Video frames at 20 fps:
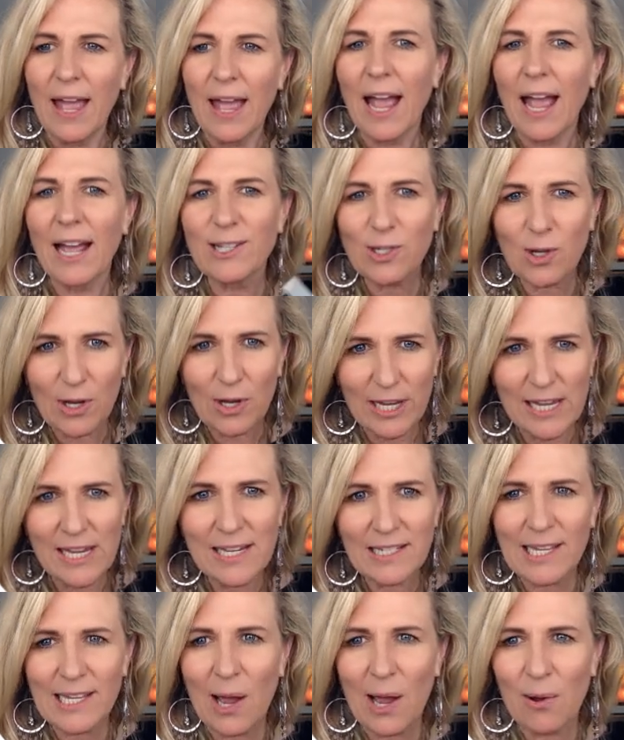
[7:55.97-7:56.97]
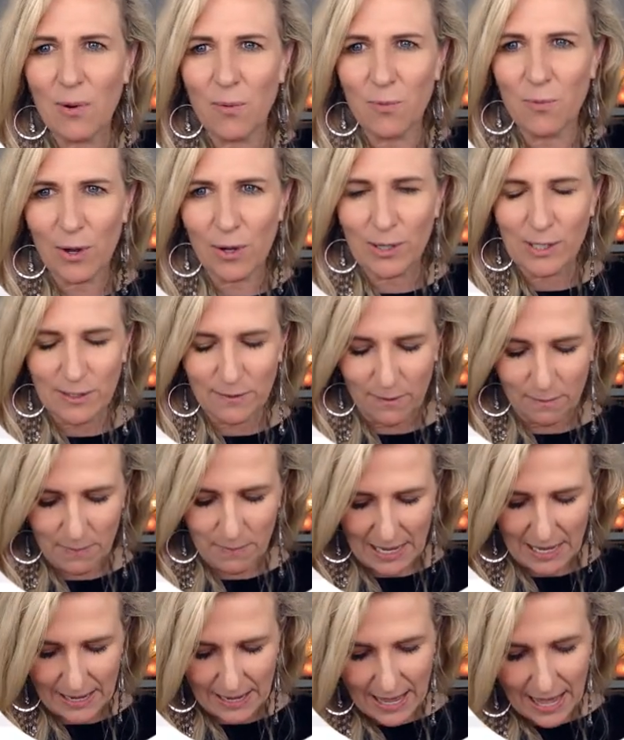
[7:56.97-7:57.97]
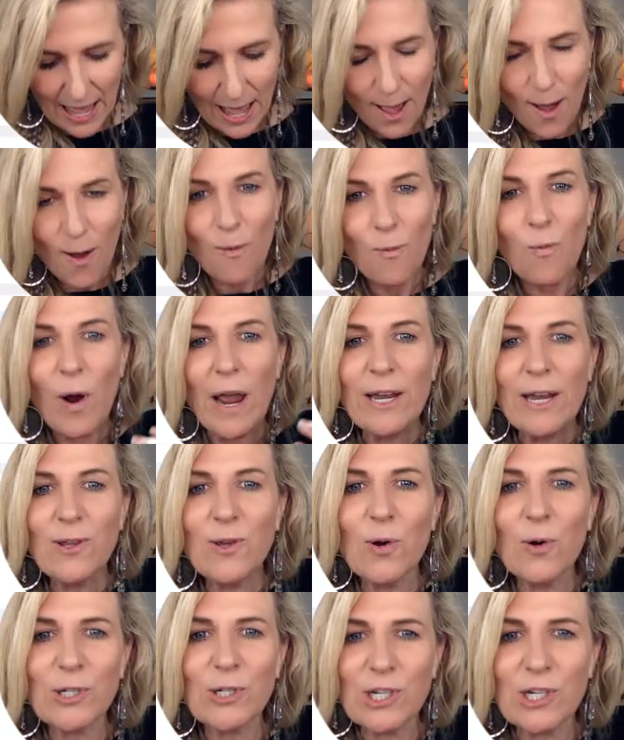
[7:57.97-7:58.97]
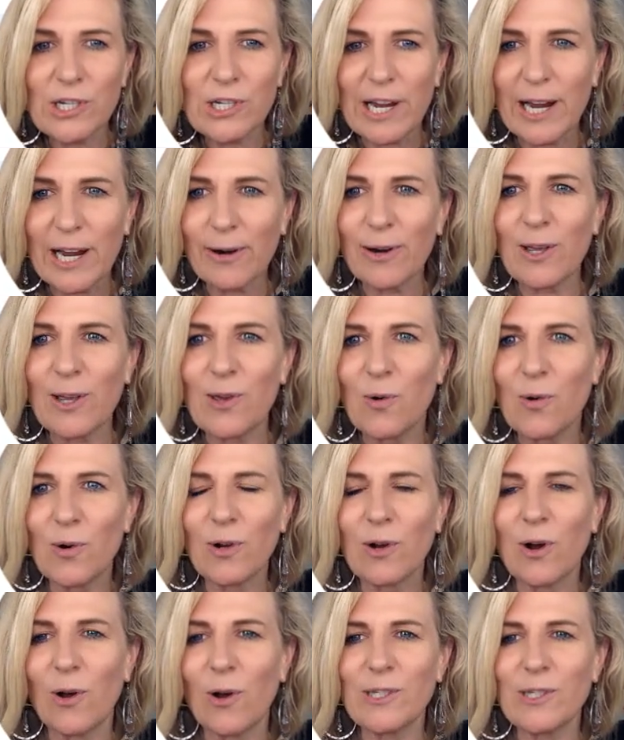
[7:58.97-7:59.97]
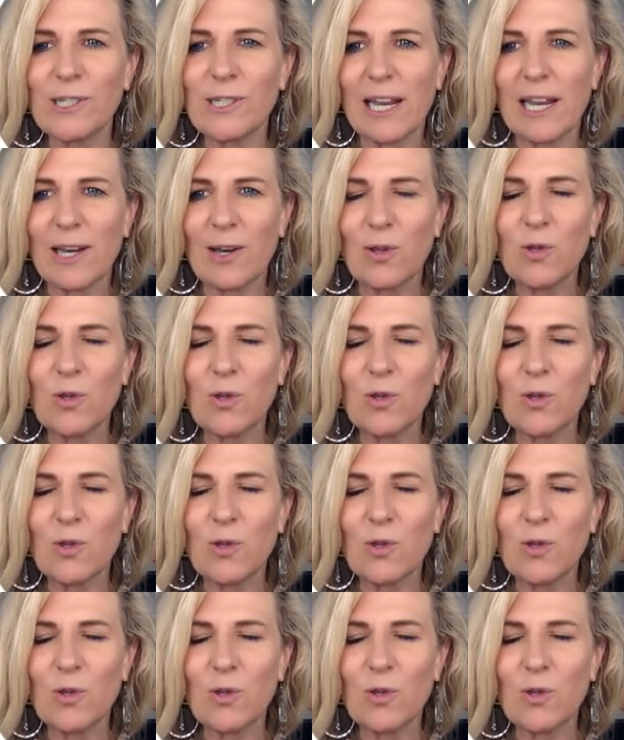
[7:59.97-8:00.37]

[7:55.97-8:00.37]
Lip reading: And so here's how it works for me. When you're sharing your content,